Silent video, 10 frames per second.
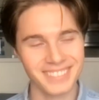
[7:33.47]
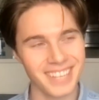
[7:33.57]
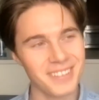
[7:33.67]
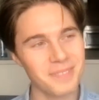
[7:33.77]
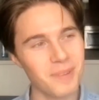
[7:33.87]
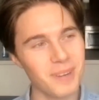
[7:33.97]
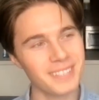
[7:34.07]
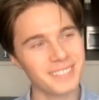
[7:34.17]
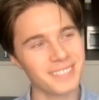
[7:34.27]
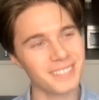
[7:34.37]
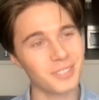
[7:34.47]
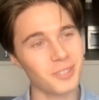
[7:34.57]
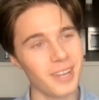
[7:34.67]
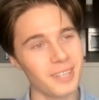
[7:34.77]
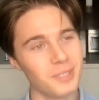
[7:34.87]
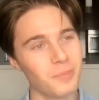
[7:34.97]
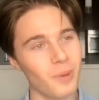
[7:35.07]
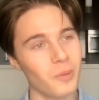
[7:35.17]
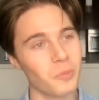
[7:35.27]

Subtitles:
that was pretty strange, but